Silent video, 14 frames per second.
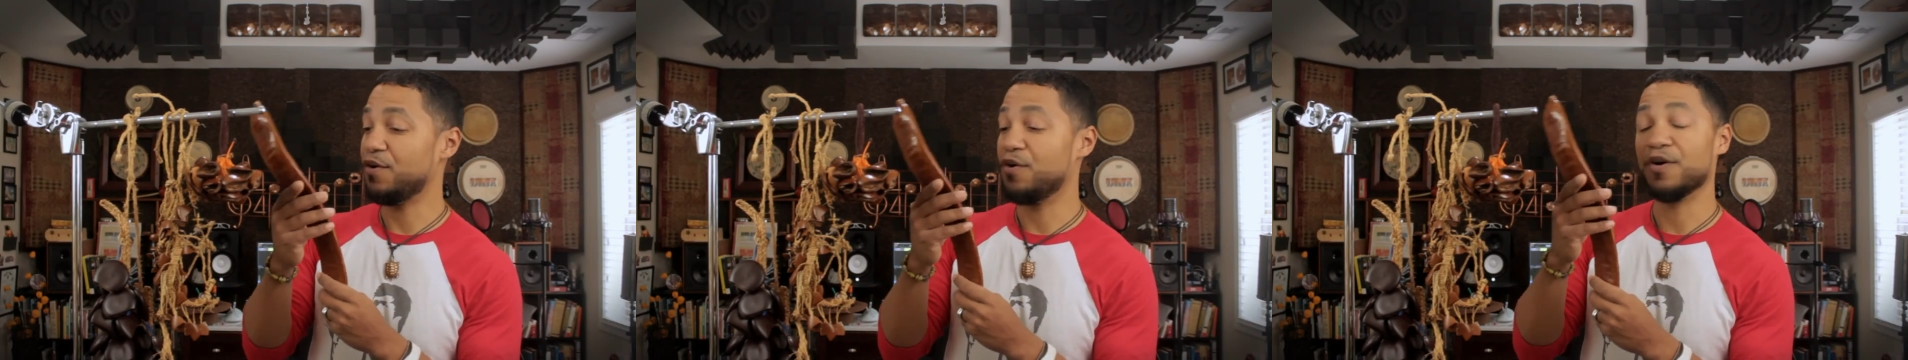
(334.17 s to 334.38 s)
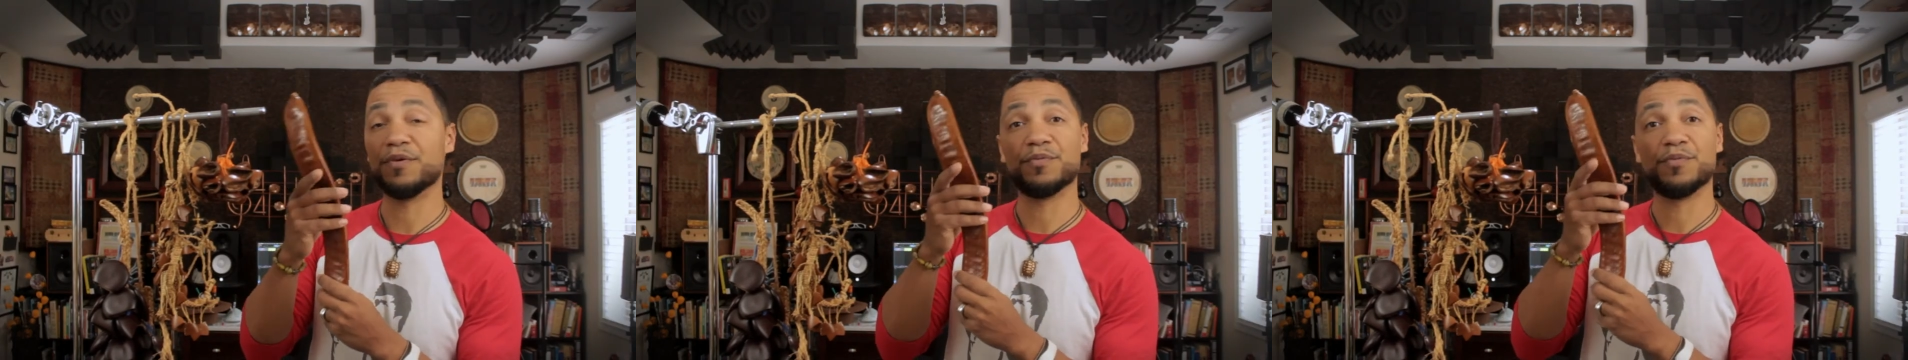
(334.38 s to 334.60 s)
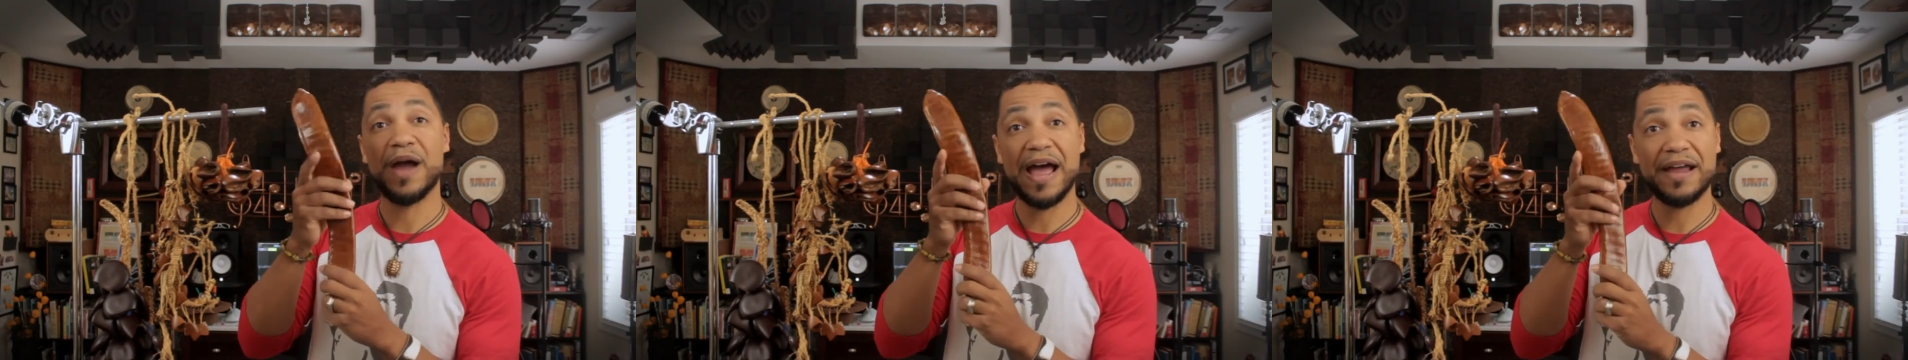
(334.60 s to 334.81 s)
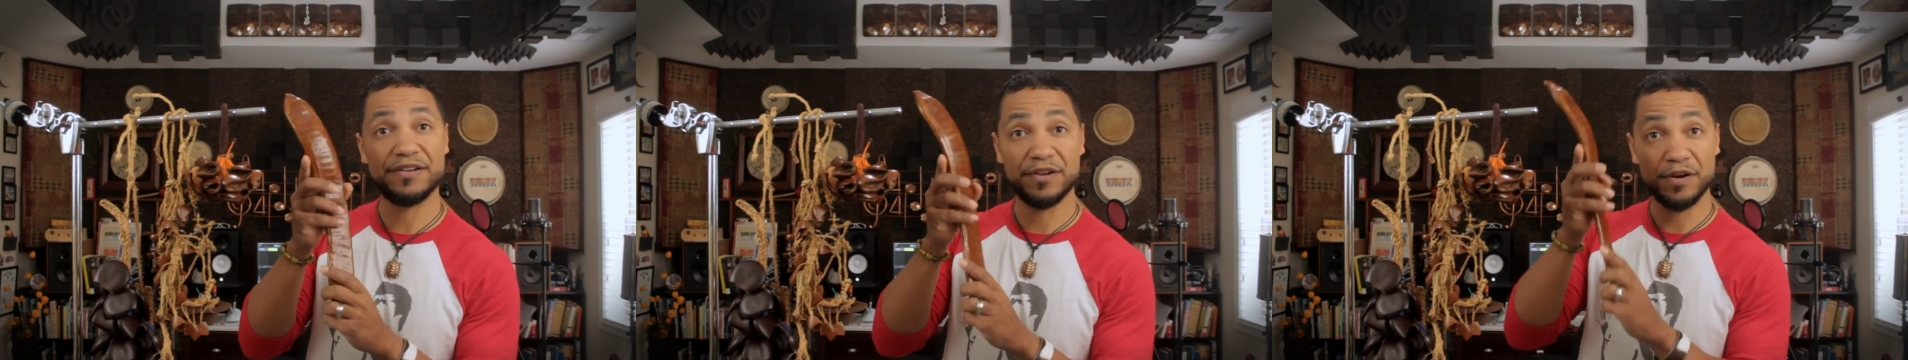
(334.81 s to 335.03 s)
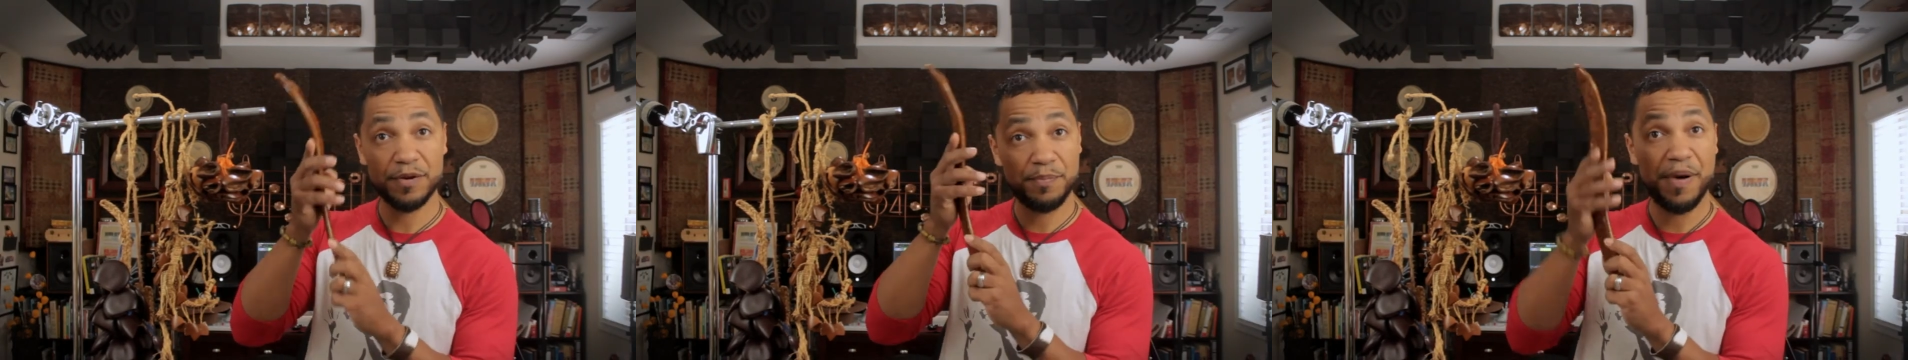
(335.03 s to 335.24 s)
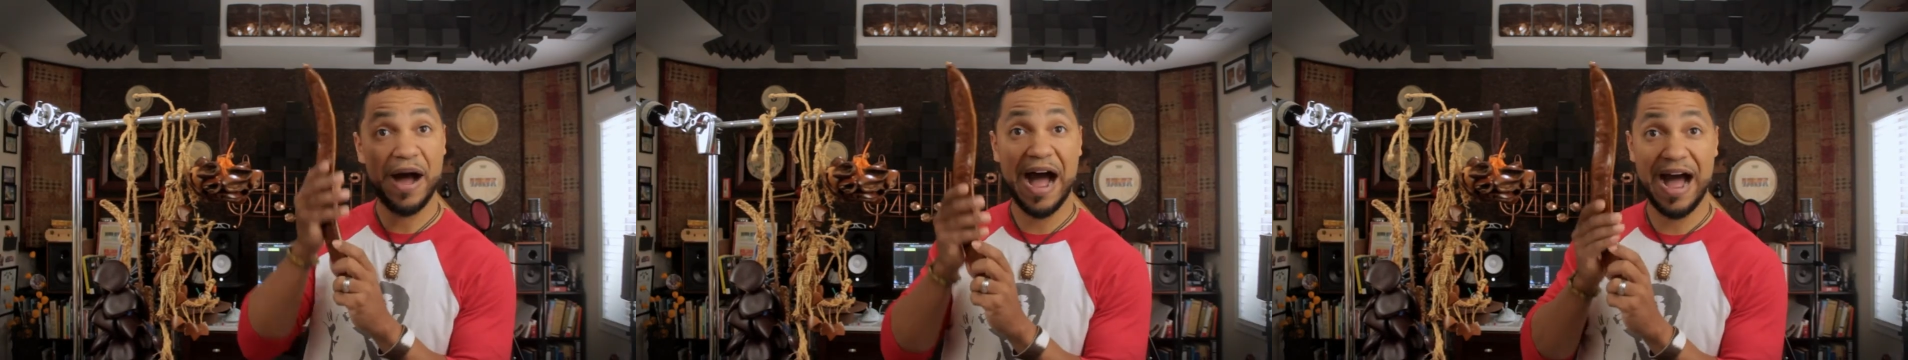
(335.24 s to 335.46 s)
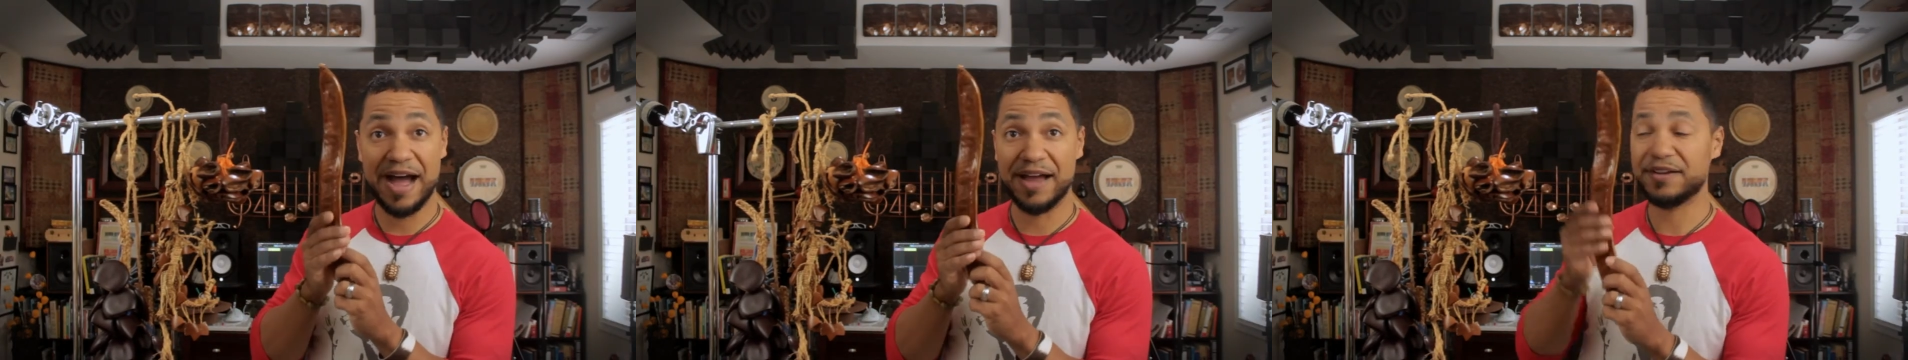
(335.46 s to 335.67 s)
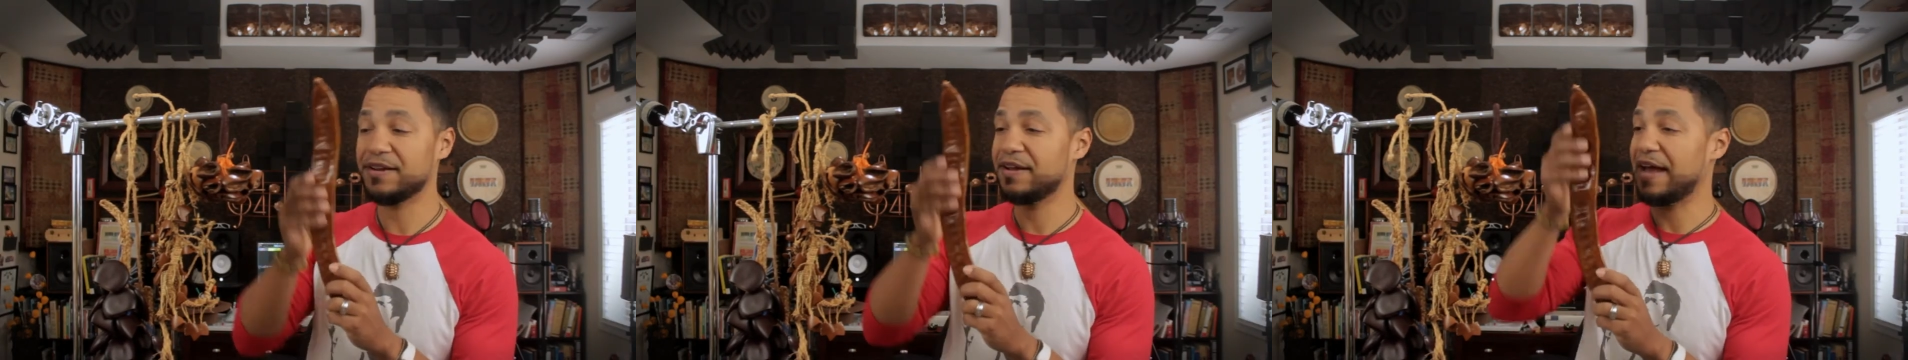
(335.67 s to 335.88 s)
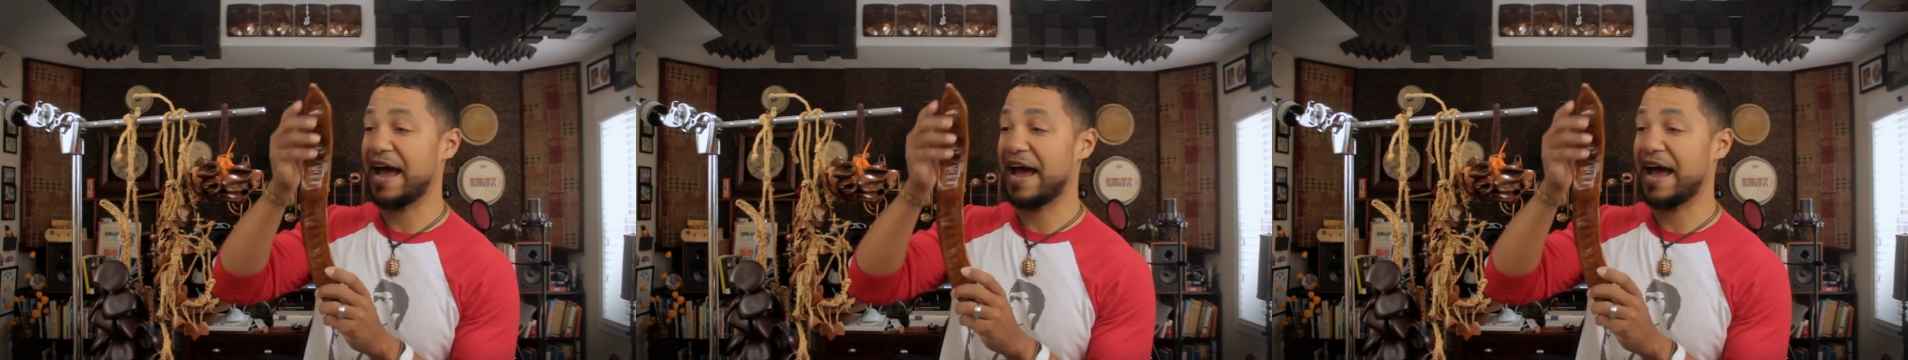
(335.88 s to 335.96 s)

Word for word: or rattler pod,